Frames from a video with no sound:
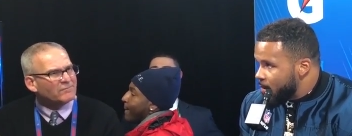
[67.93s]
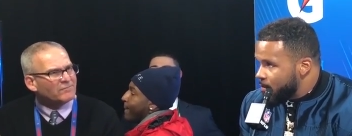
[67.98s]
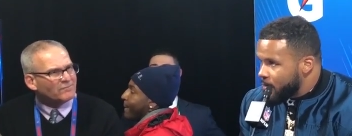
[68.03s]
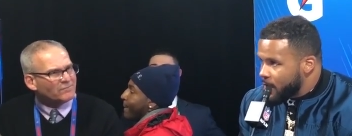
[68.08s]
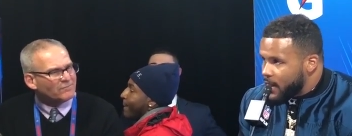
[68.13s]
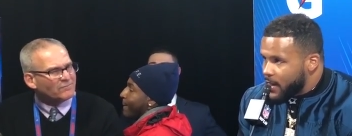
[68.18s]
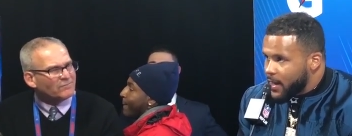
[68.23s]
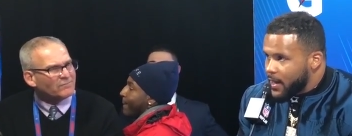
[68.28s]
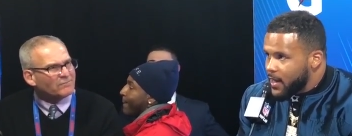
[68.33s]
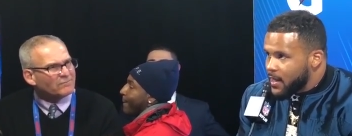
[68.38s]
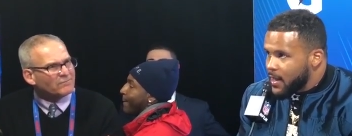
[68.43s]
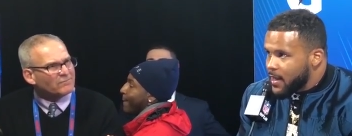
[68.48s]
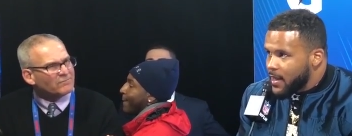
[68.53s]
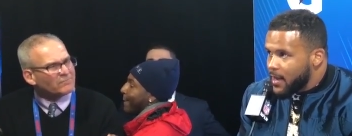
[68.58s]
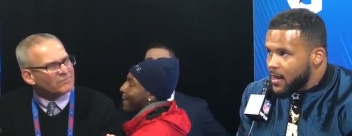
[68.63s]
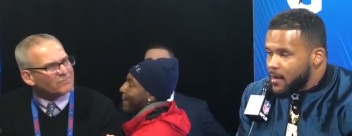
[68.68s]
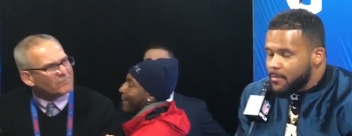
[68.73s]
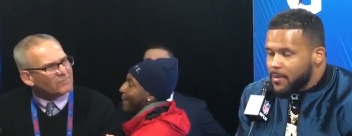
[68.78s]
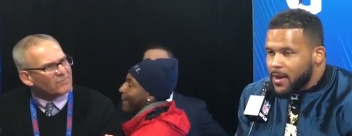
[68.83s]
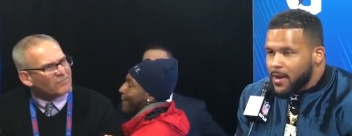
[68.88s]
Speaker 1: gap, and I got hit,
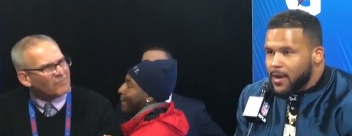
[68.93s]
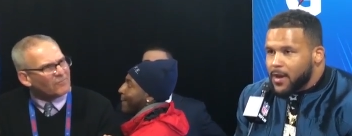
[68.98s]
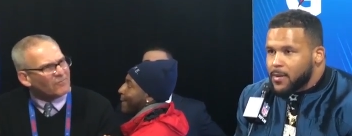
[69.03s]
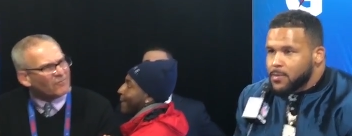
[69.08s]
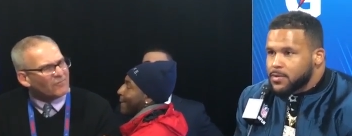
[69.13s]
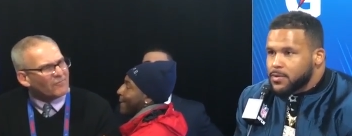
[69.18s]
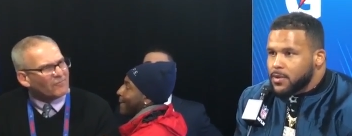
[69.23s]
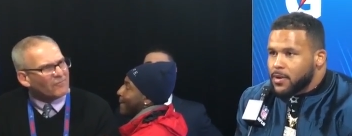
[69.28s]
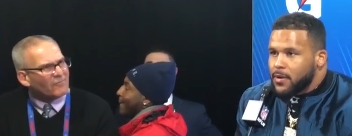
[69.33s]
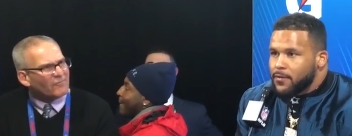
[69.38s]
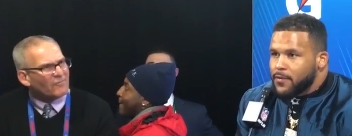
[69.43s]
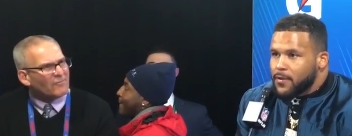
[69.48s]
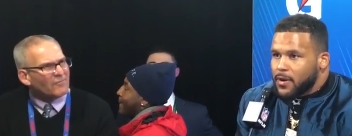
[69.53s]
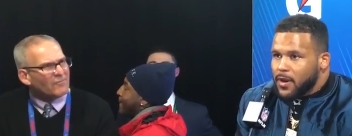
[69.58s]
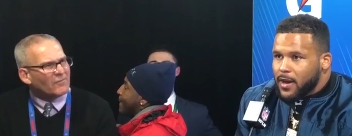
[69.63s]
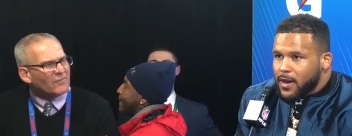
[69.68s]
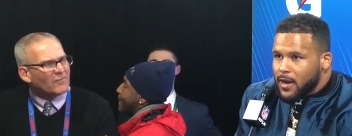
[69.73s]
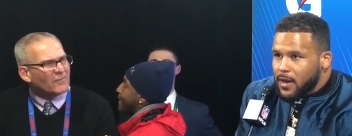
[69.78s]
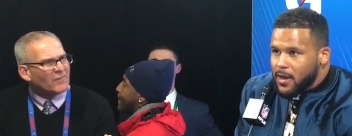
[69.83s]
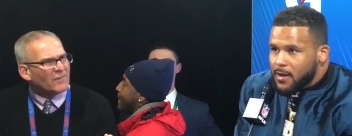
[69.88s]
hit out my gap, so I feel
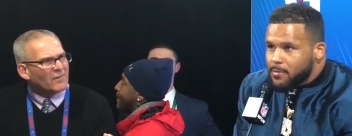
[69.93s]
like I